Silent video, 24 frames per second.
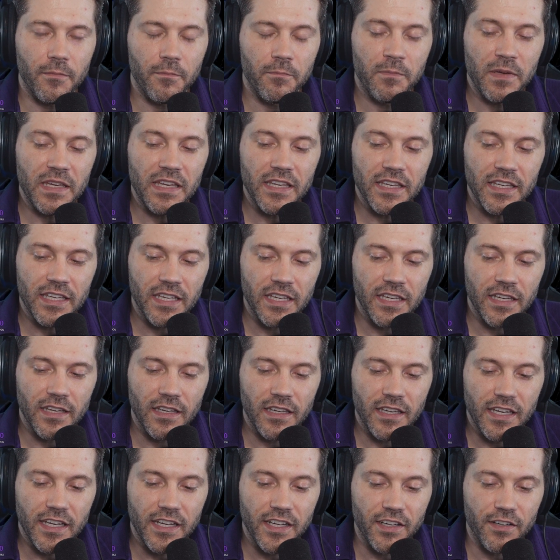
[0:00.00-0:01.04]
being
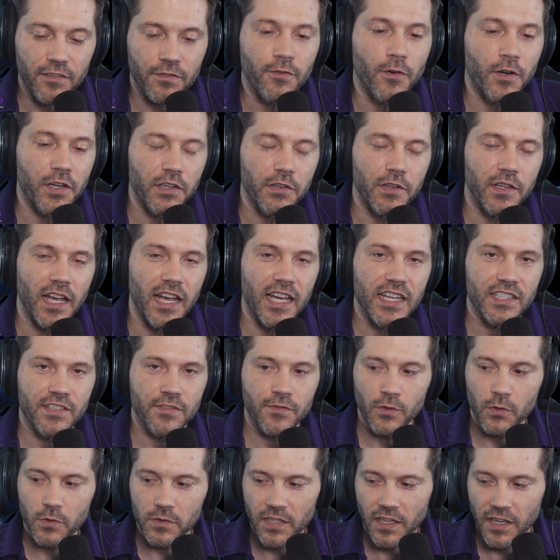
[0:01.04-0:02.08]
here for you guys
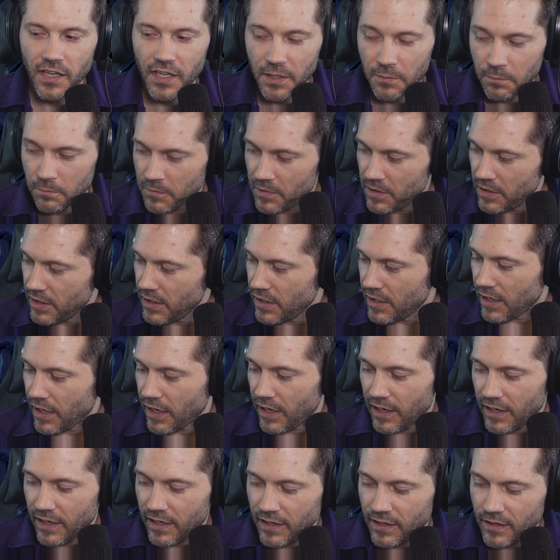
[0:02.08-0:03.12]
full time.
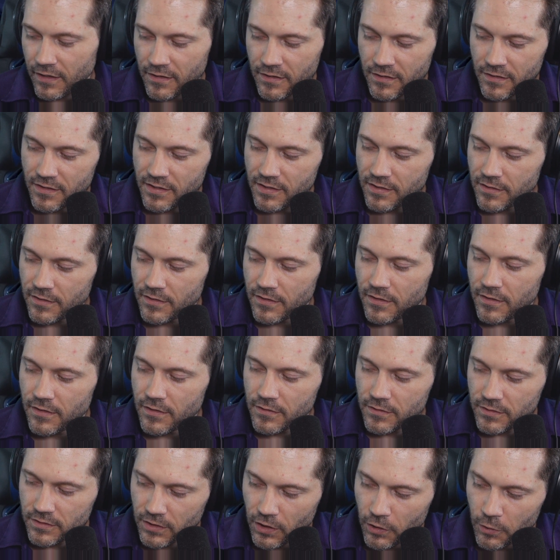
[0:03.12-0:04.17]
And
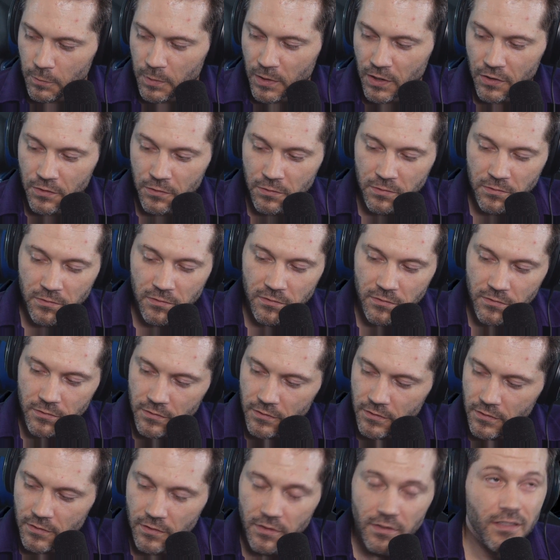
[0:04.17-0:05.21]
Lowbro,
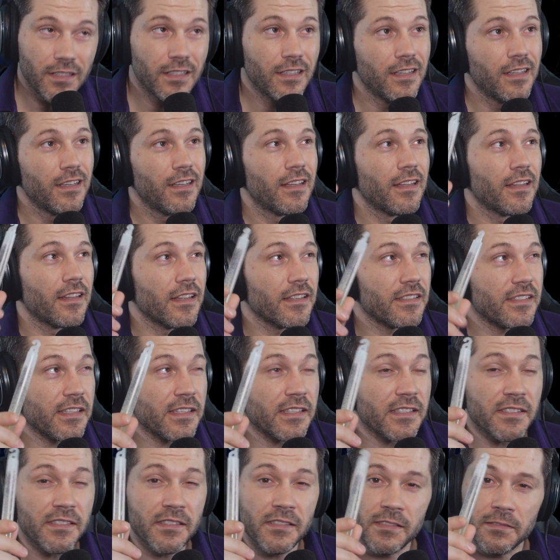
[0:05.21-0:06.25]
this
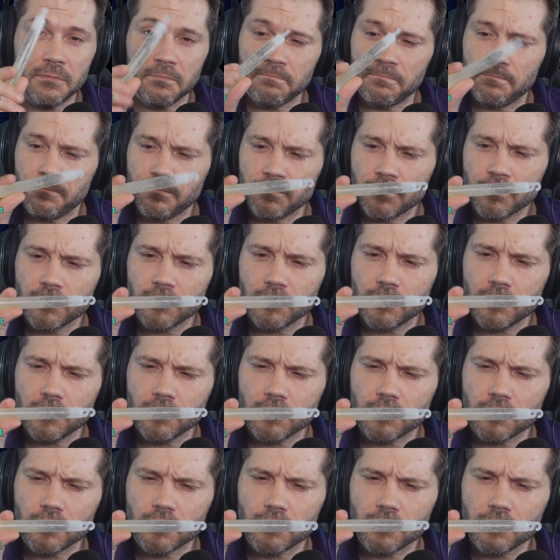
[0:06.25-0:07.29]
is
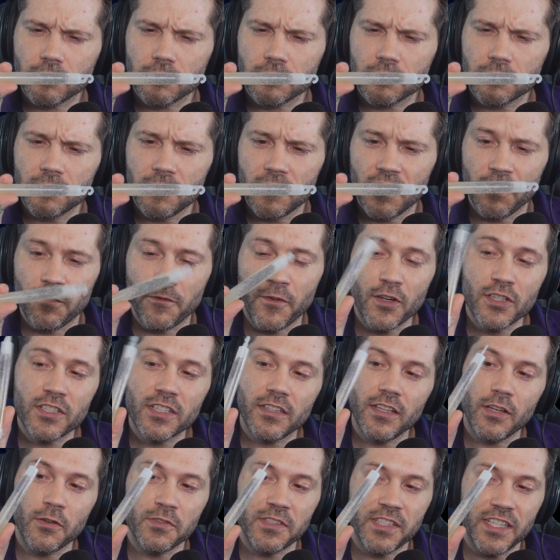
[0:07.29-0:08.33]
the first
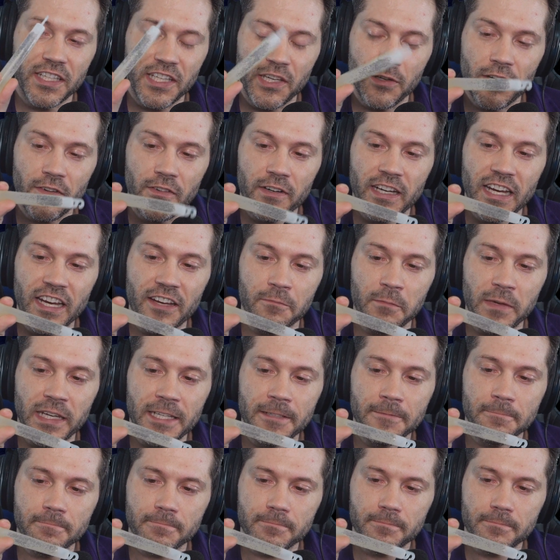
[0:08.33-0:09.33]
glow stick you ever gave me.